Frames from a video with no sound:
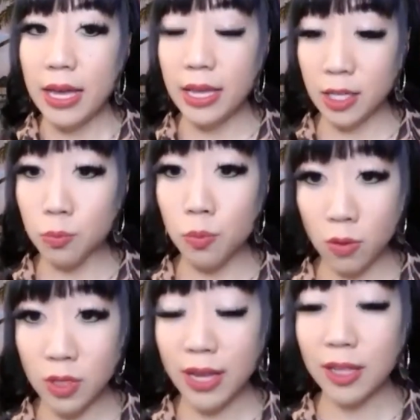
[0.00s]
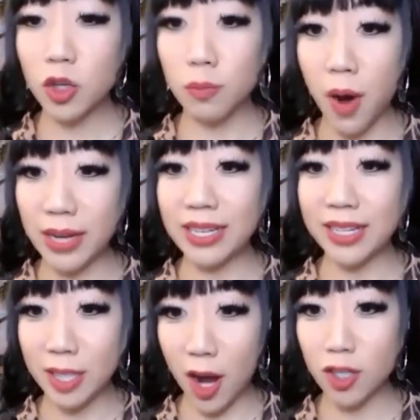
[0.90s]
is most likely your body
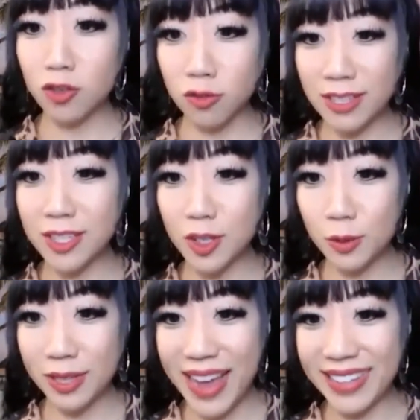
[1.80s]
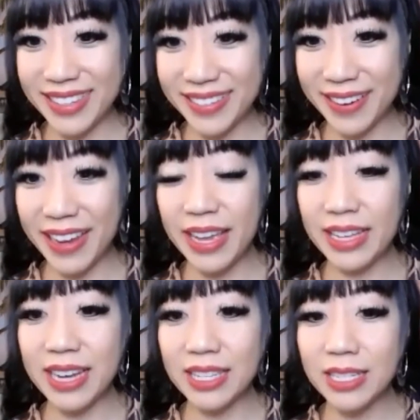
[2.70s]
does not trust you yet, right?
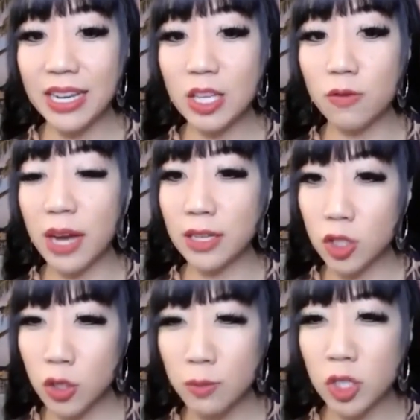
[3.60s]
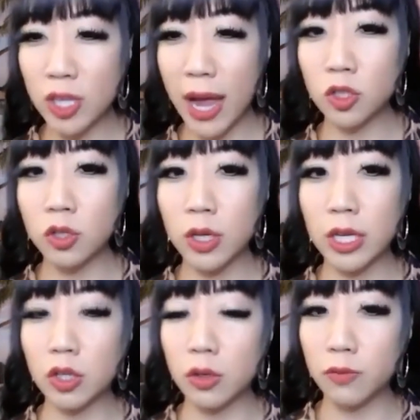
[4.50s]
It doesn't. You've done too much damage to
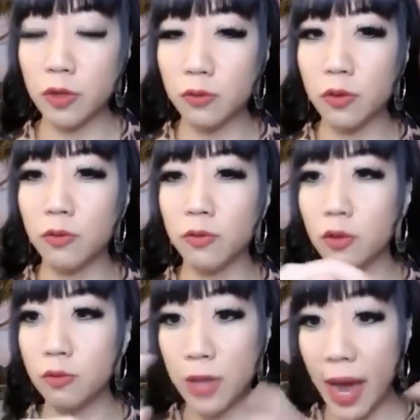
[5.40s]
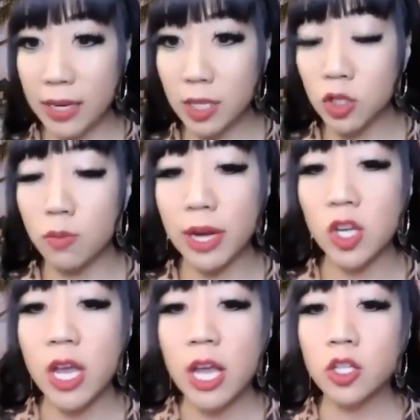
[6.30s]
it. You've dieted so much.
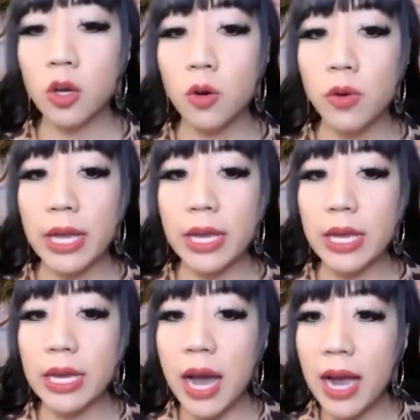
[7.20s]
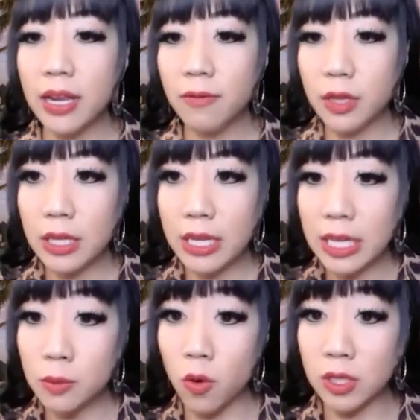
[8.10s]
So it kind of
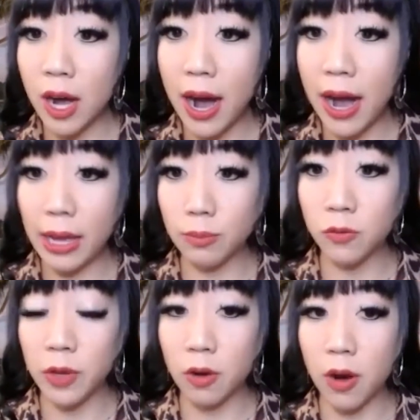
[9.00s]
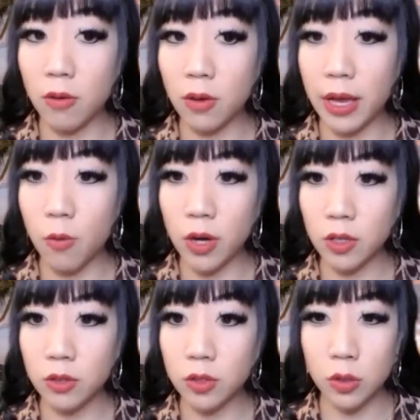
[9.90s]
needs more time to figure out, like, what are
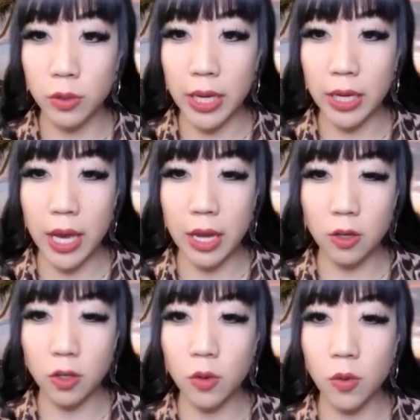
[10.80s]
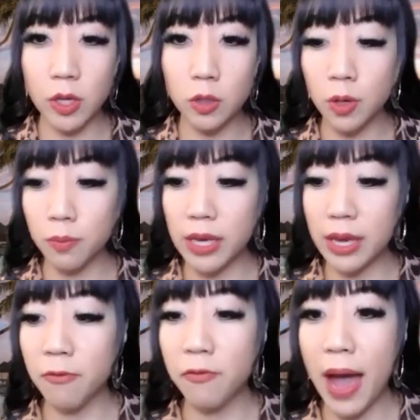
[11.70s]
you doing? And are you going to put me
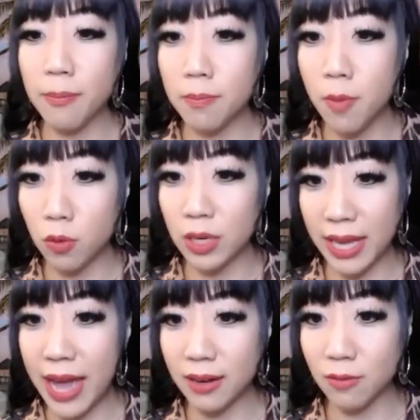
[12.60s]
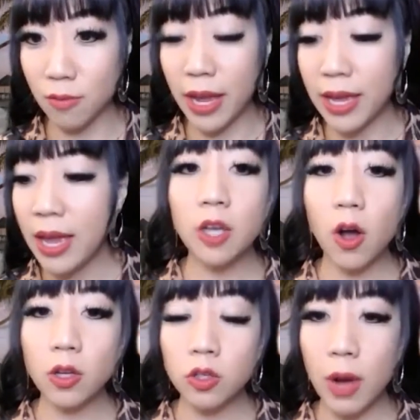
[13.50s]
in famine mode again, right?
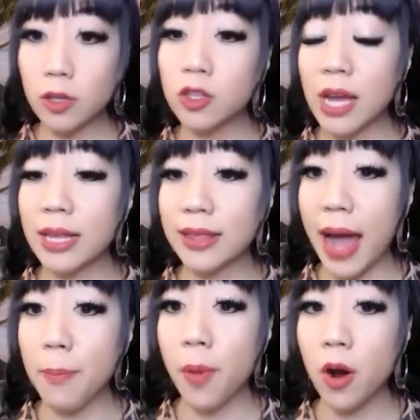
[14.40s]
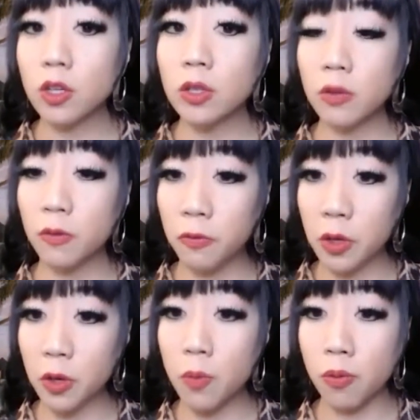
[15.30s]
Also understanding that part, you need to
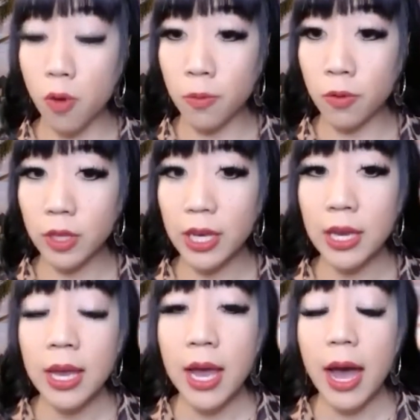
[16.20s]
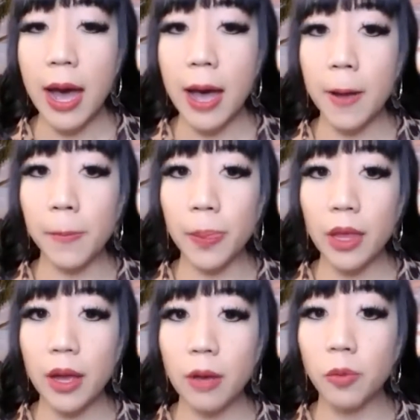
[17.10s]
fuel properly
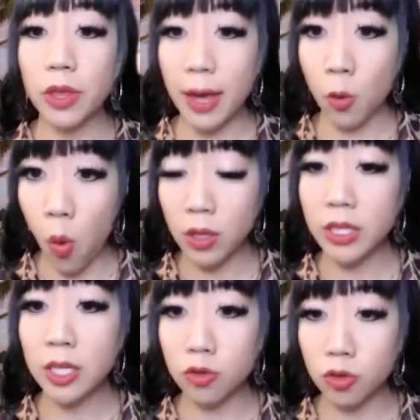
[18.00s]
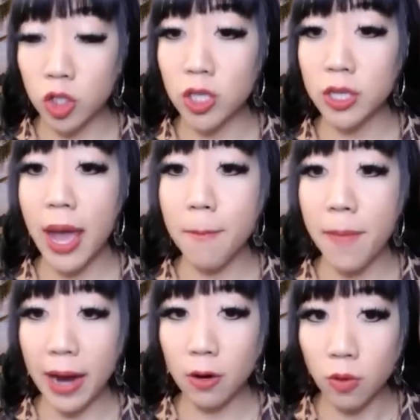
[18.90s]
with quality nutrition and
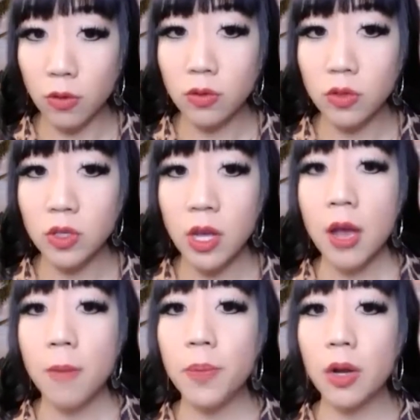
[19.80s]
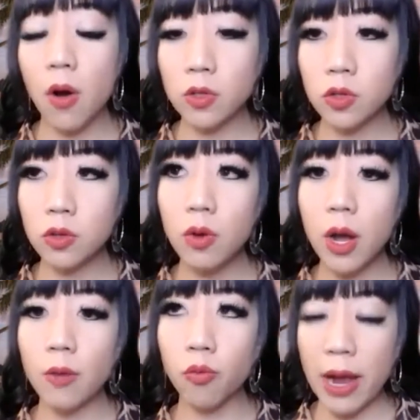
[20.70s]
macros, but also
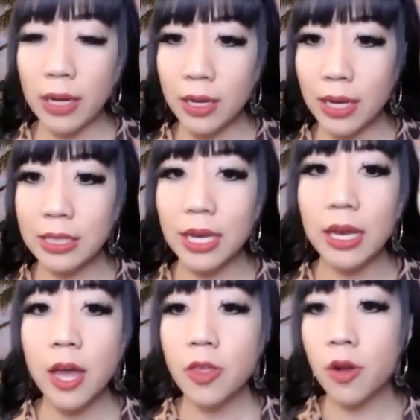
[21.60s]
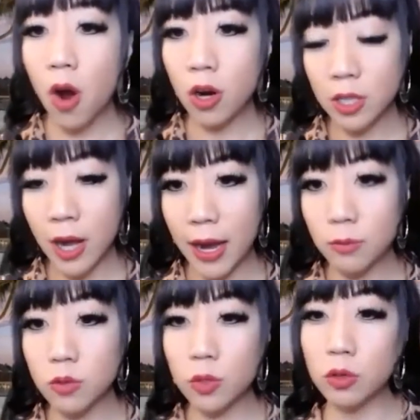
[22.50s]
recognizing there are
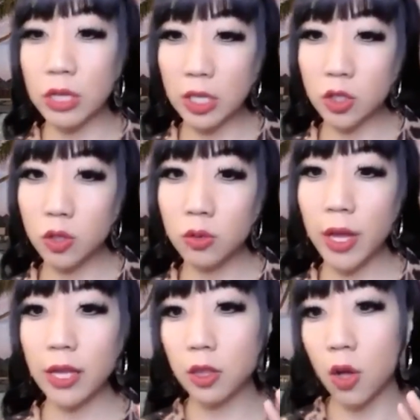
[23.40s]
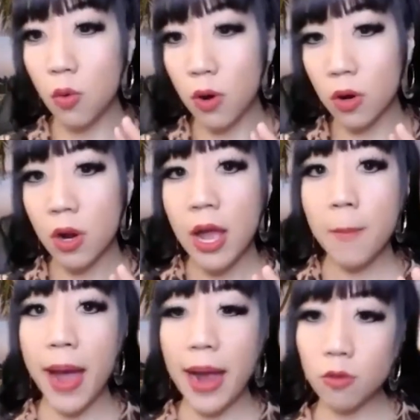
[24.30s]
times when you need to like lower
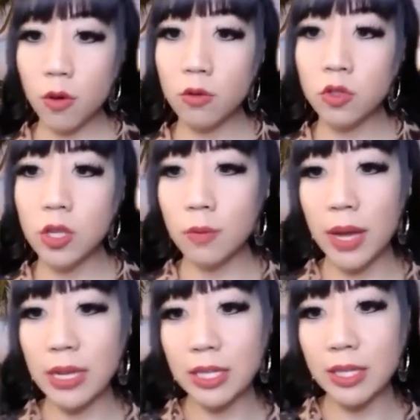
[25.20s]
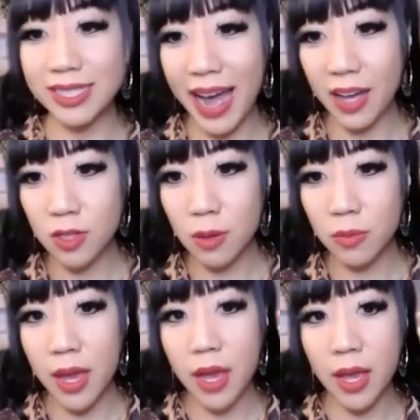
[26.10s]
macros. You might need to dial
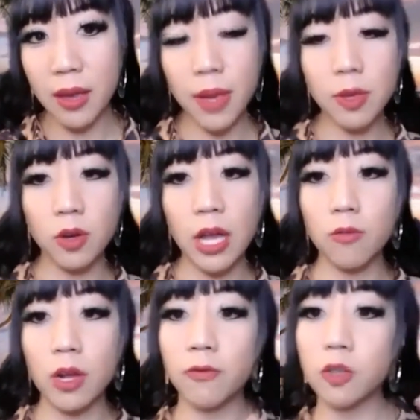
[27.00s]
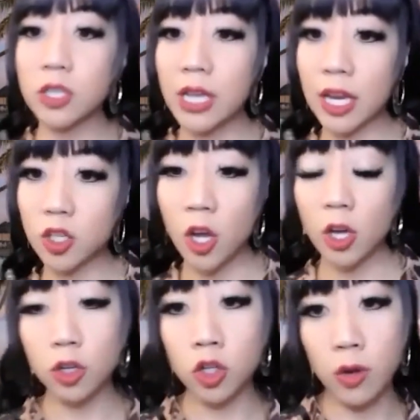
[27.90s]
something. Maybe you're getting ready for a stage.
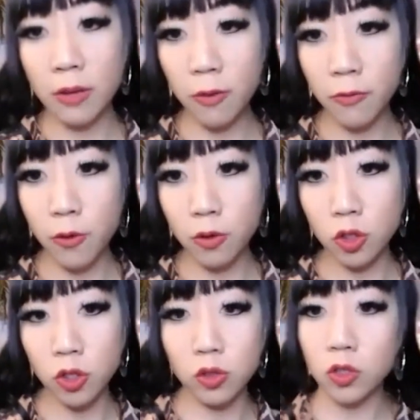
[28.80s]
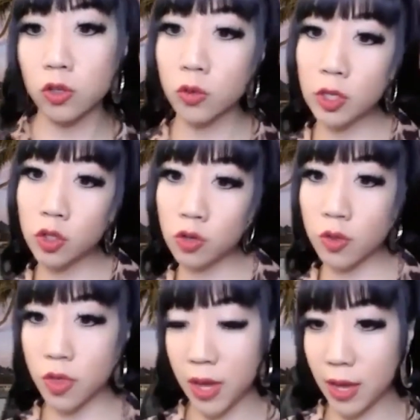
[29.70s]
You're shredding for photo shoots. You're doing
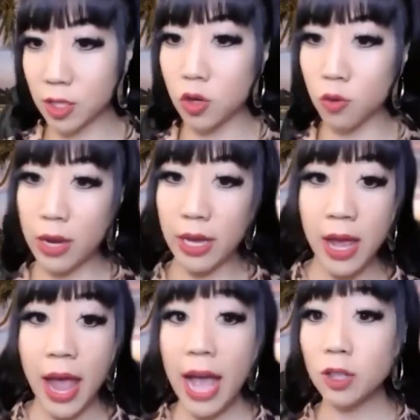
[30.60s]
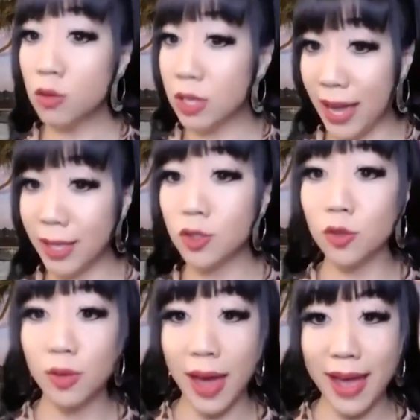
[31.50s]
certain things, you're ready, and you can
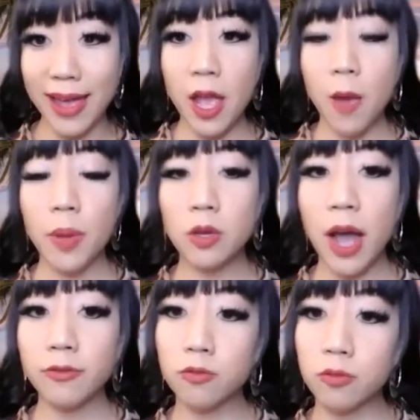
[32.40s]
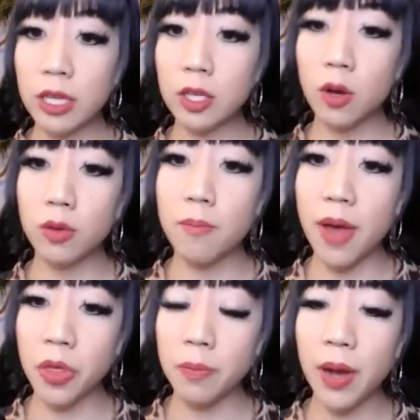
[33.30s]
do that, but you have to really know the
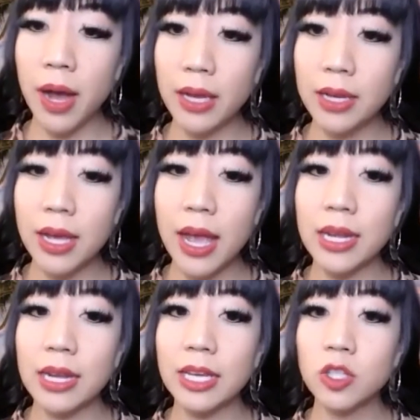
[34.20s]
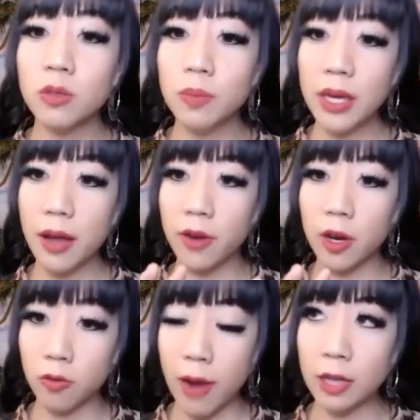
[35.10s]
method behind it, and it needs to be a
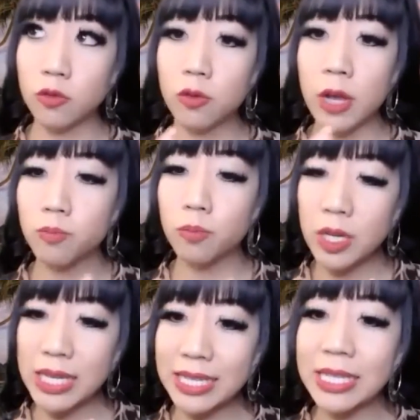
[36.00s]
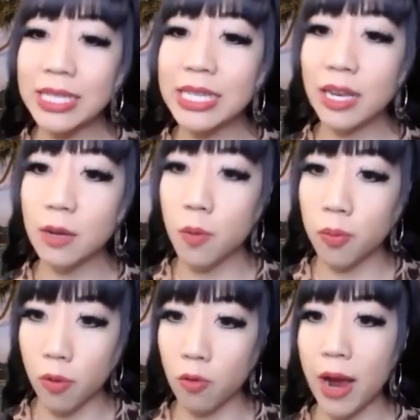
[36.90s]
very gradual and pretty sustainable
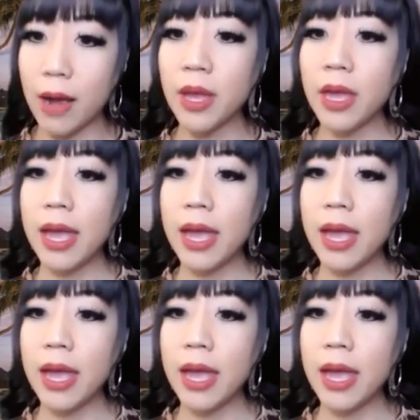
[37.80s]
program.